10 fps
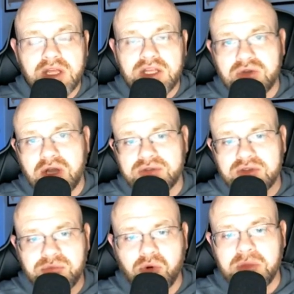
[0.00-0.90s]
You can also
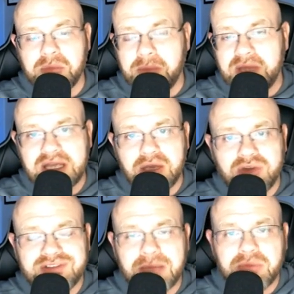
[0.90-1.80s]
support me by making a
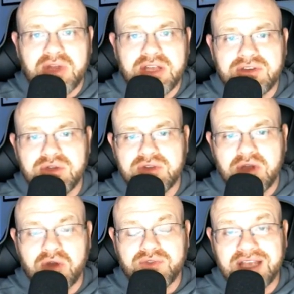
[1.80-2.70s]
one-time donation using the
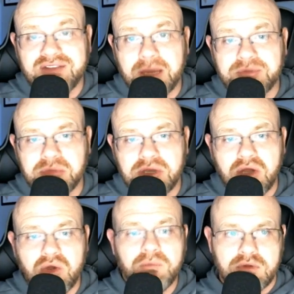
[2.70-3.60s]
Heart Thanks option
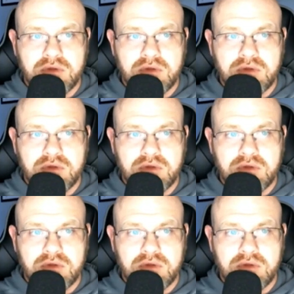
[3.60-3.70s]
below.